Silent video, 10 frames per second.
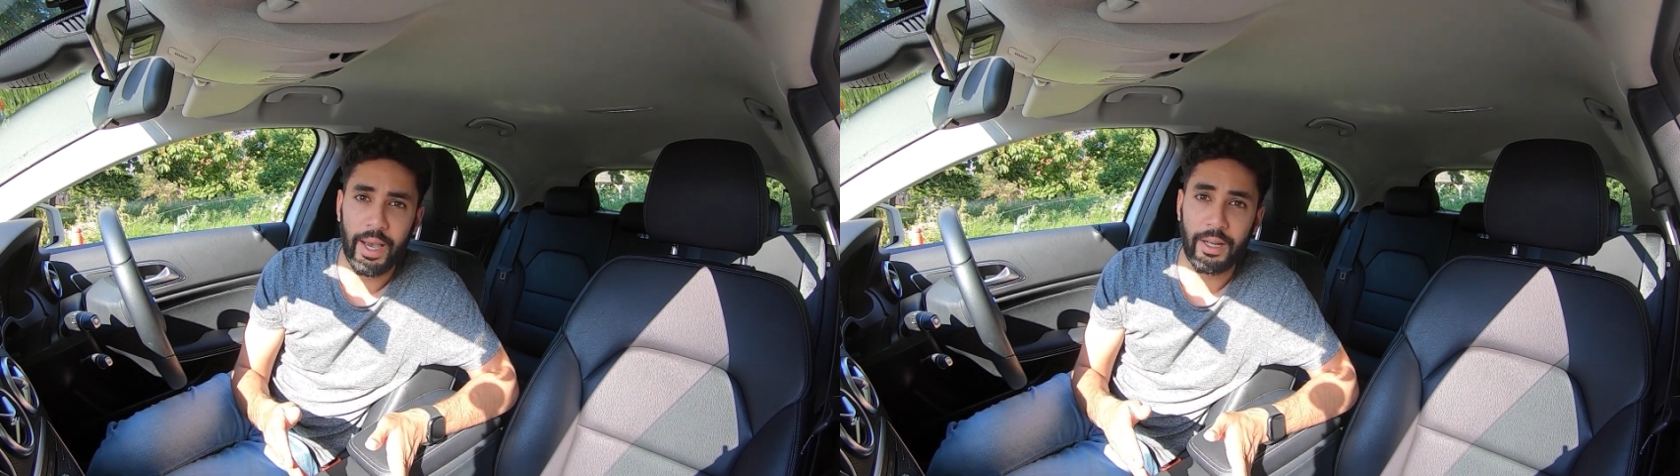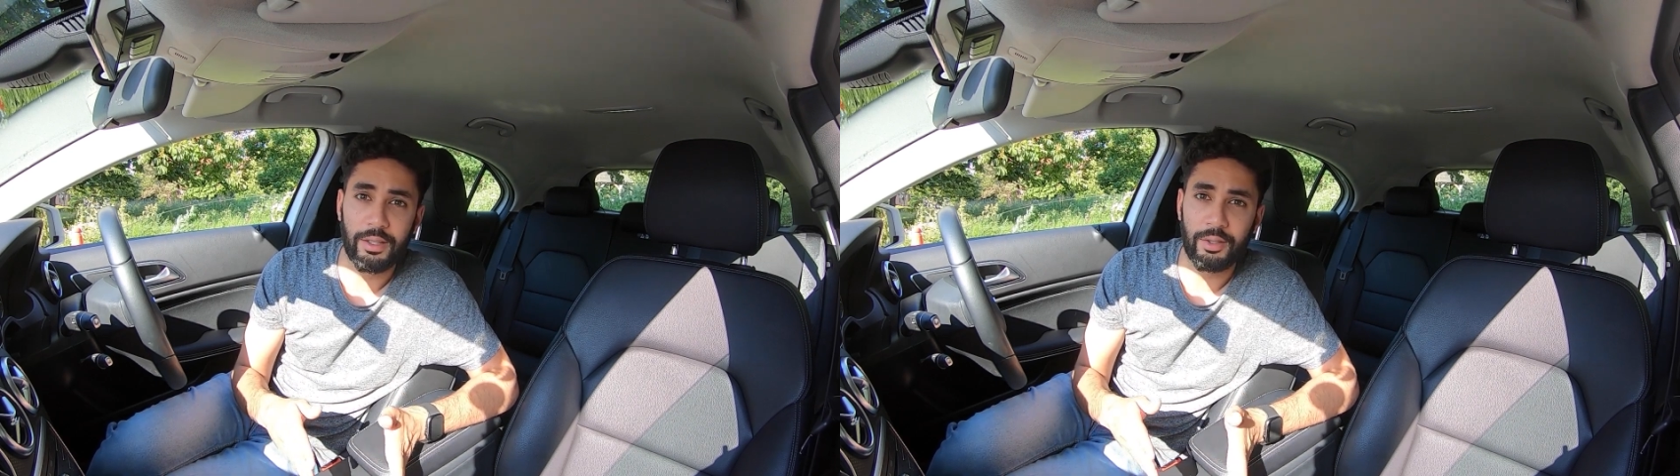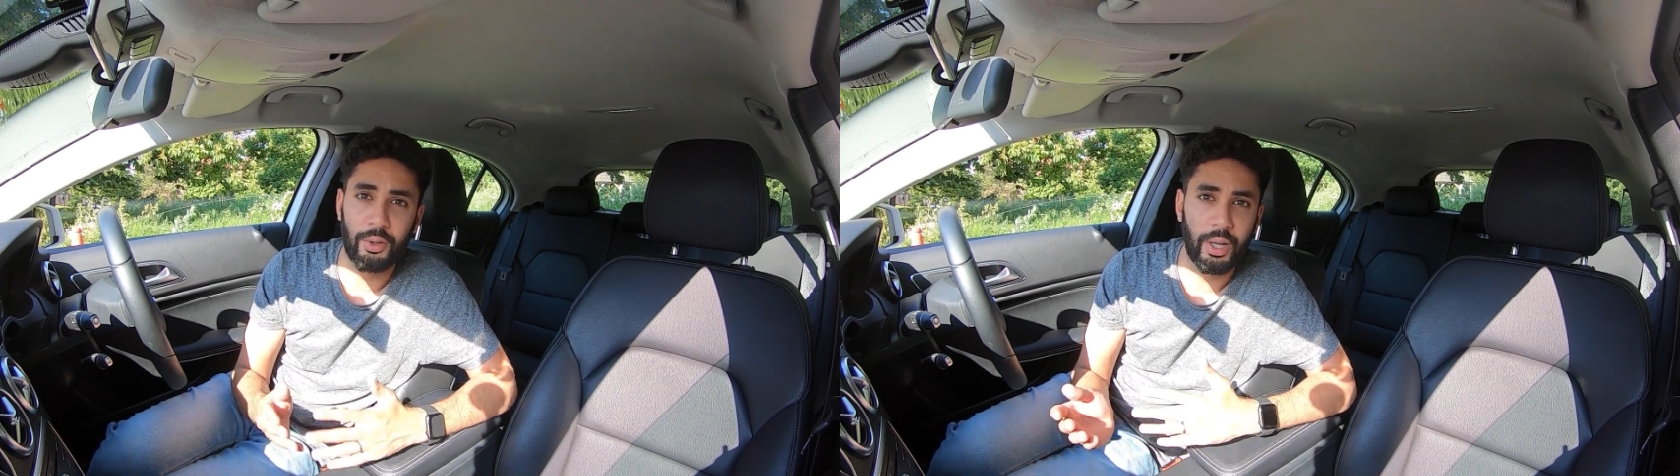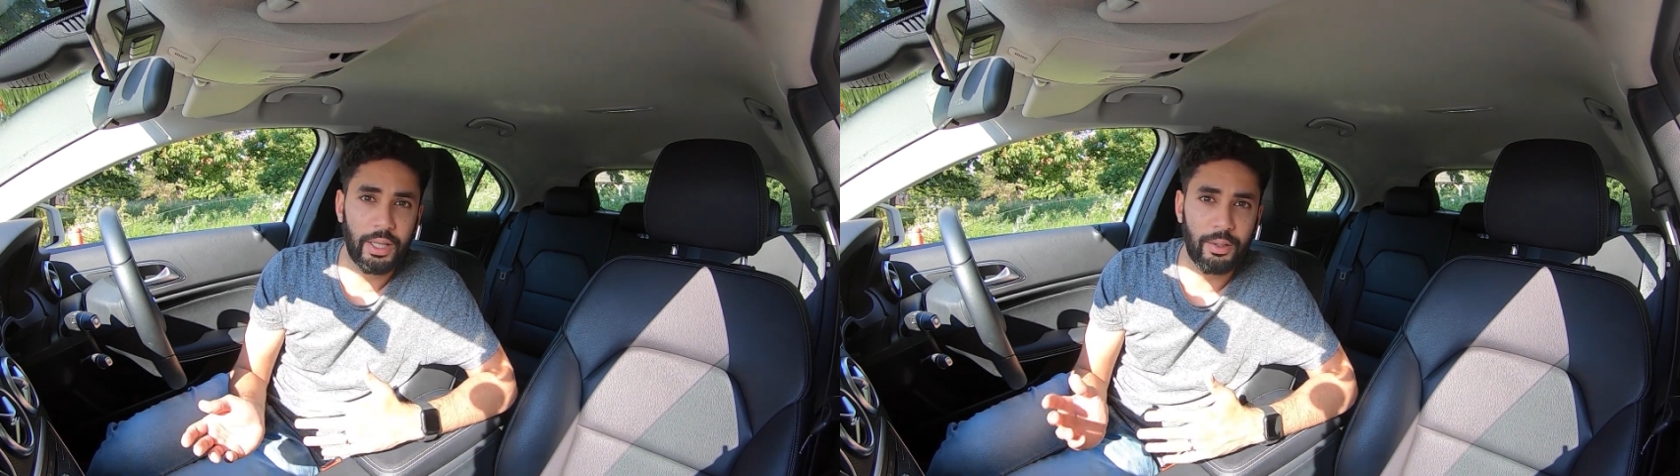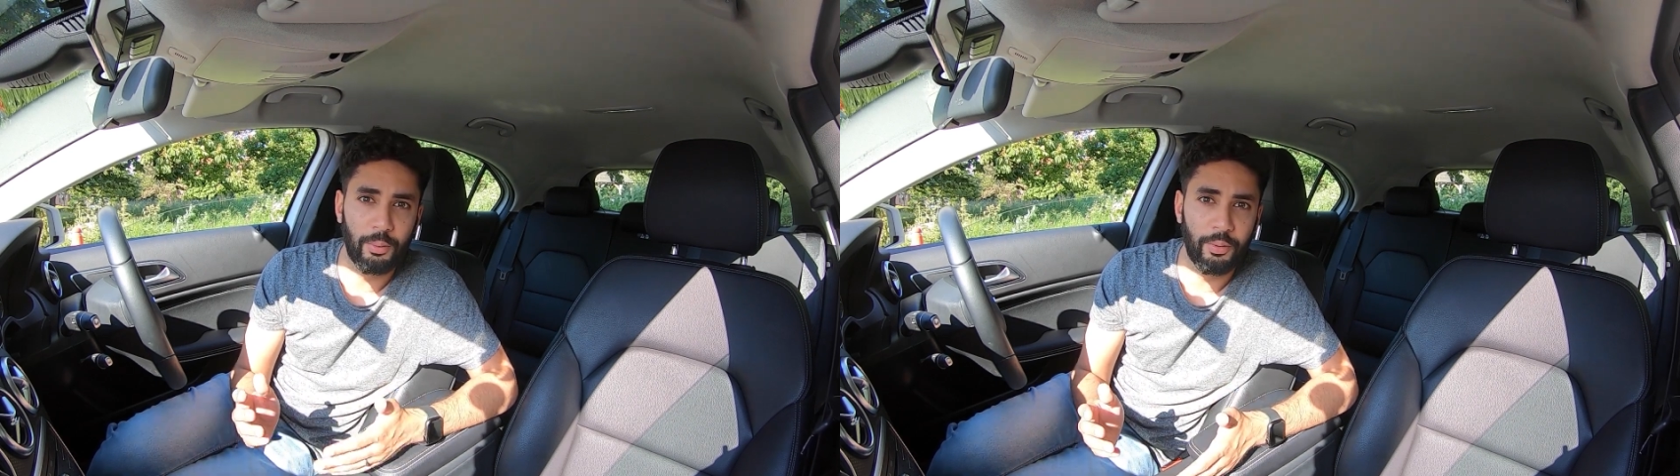and it's too
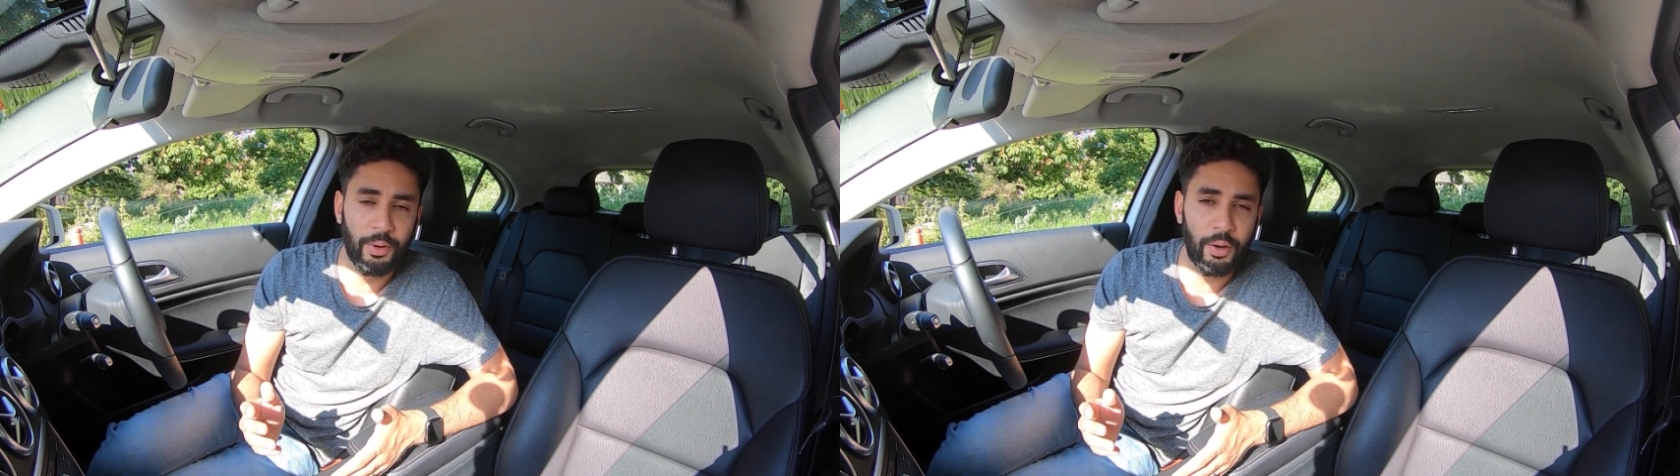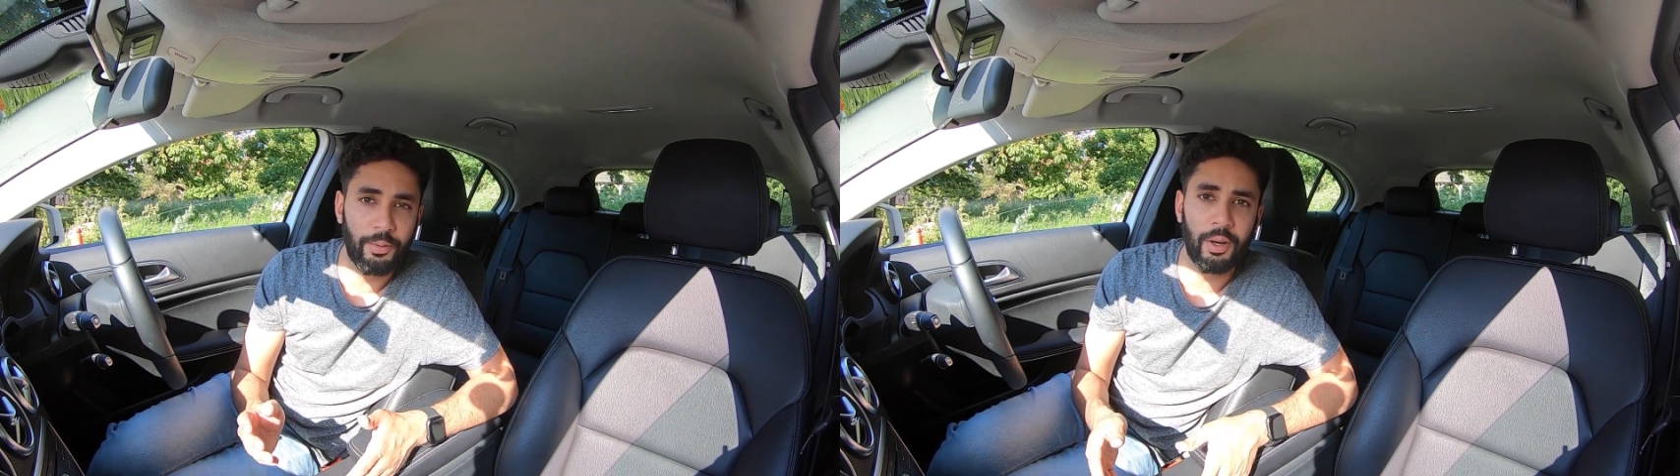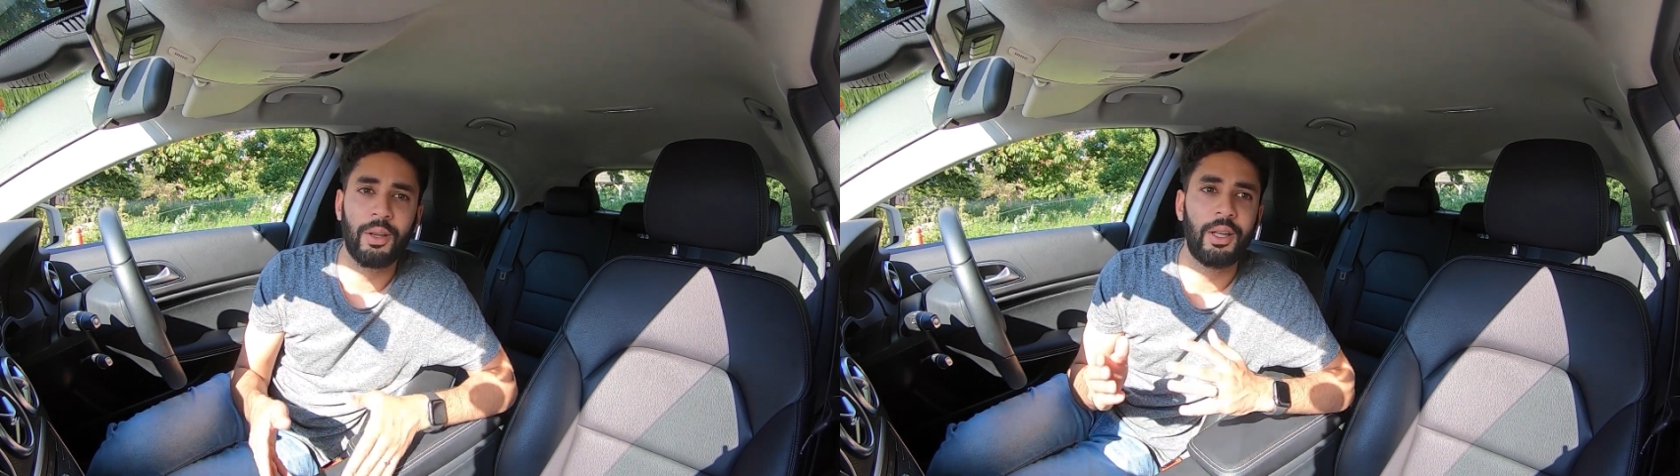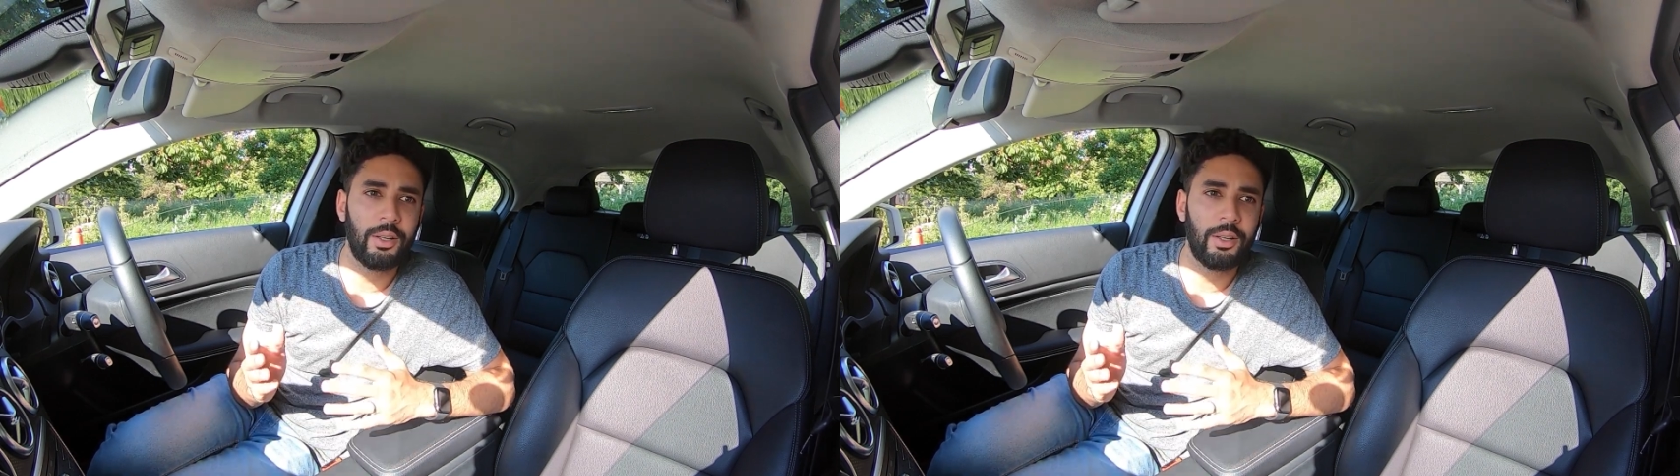late to move over,